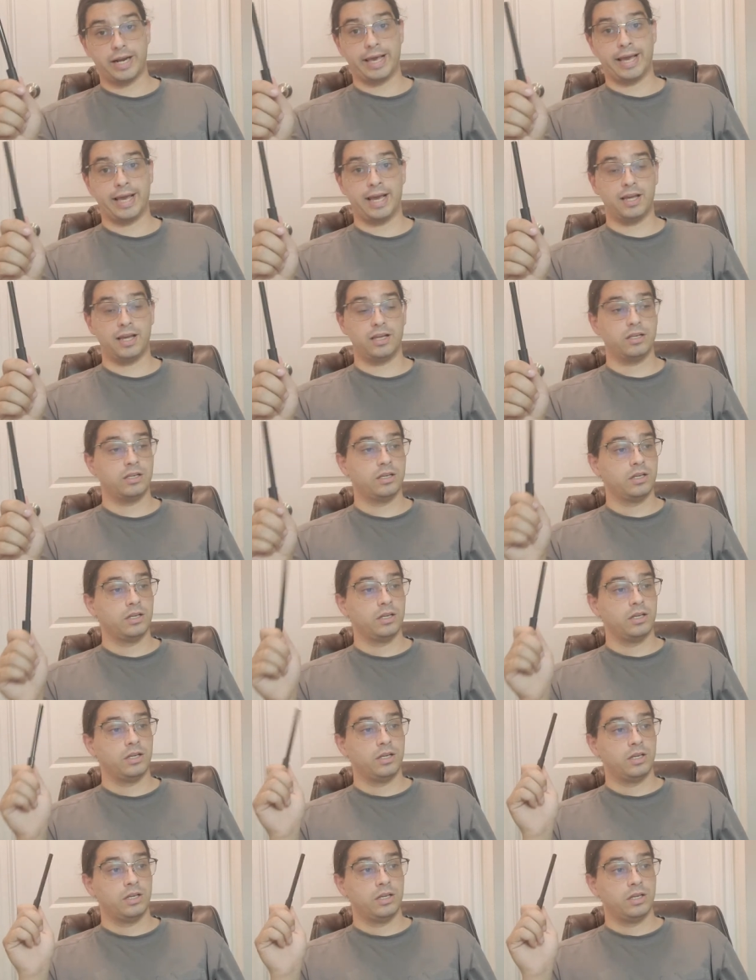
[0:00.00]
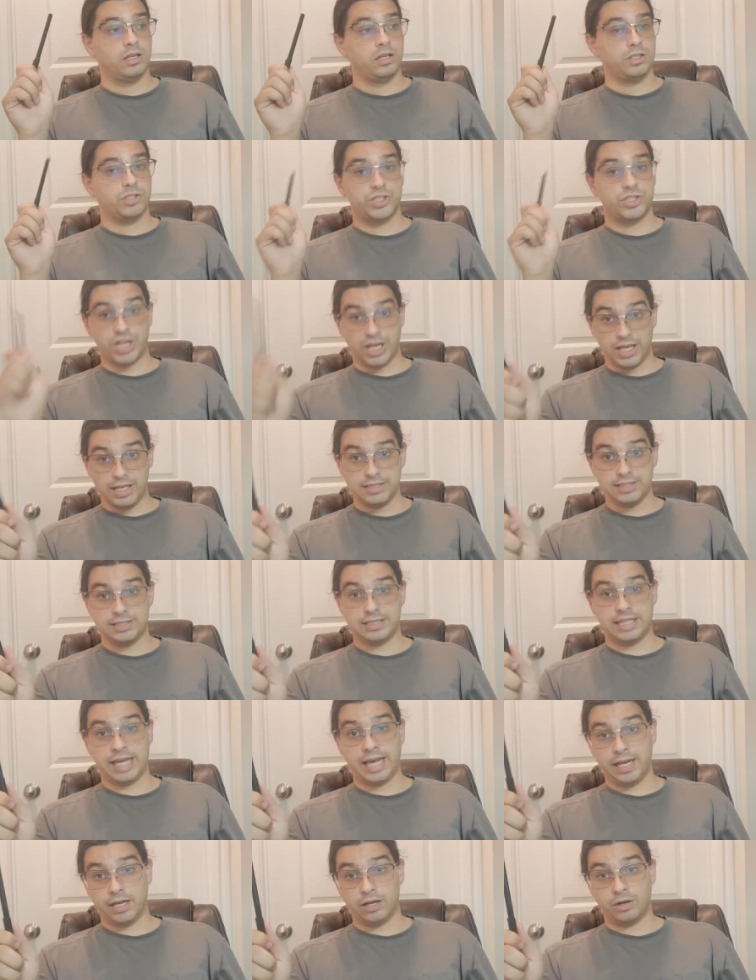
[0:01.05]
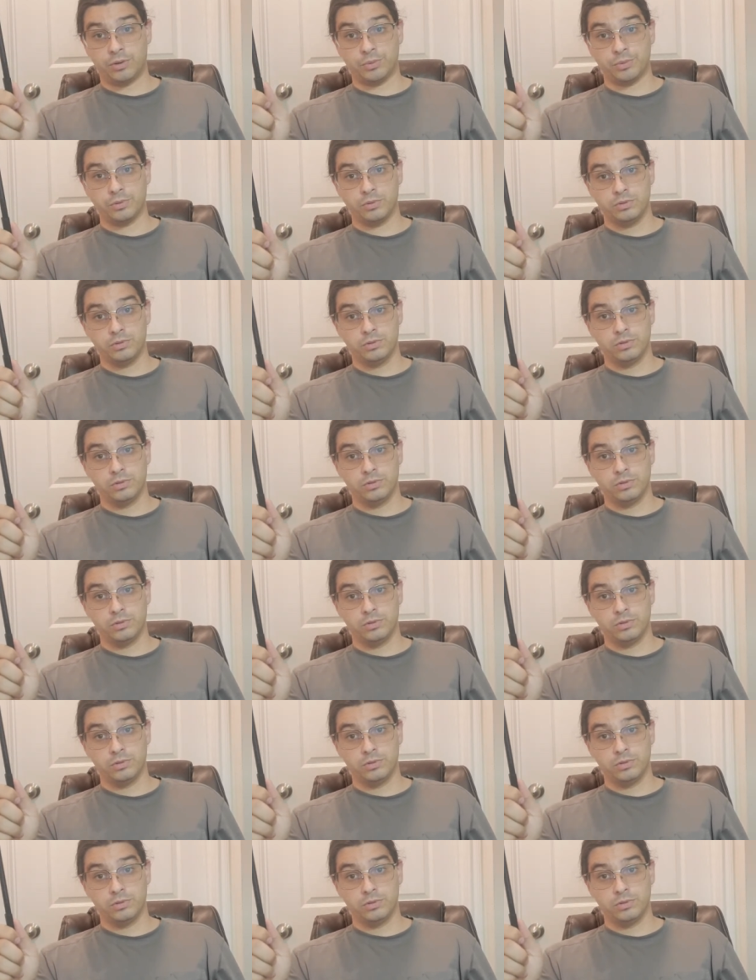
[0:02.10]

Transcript: at, chased down,